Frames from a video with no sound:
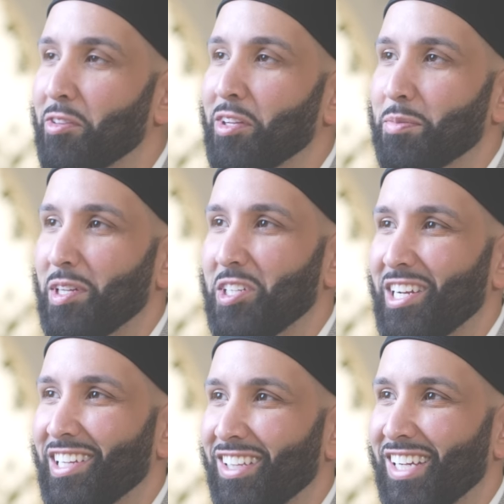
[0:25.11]
you think about
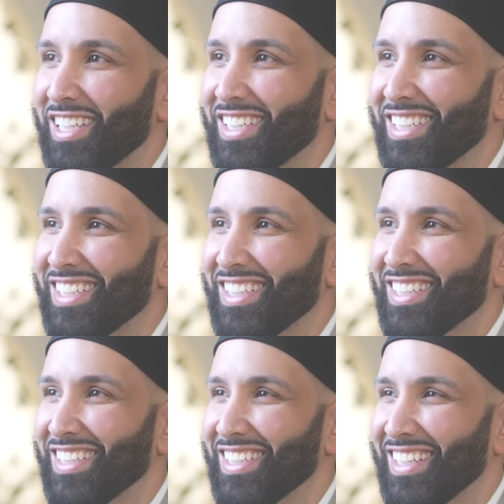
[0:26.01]
Jannah a lot. I do.
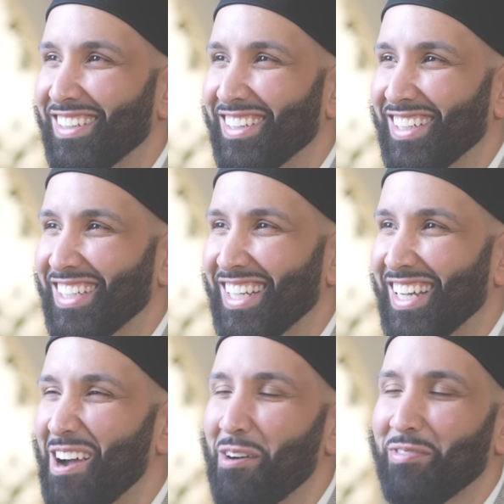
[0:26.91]

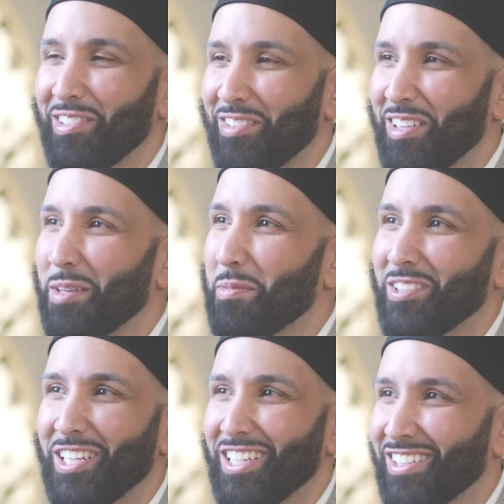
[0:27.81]
How often do you think about
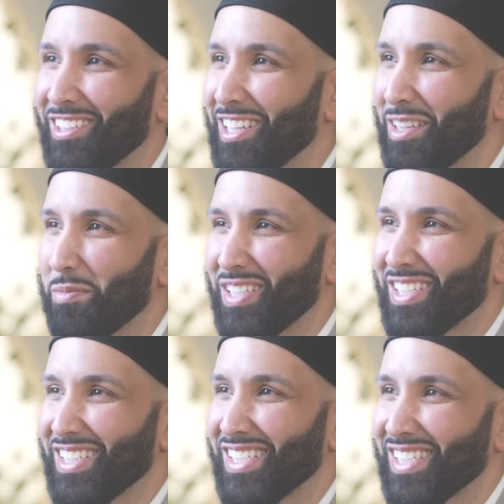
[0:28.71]
Jannah on a daily
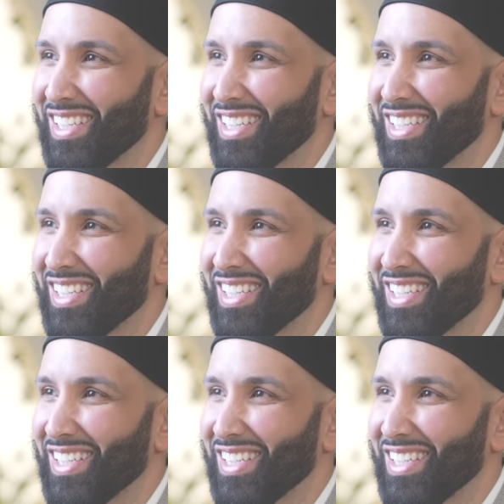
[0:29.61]
basis?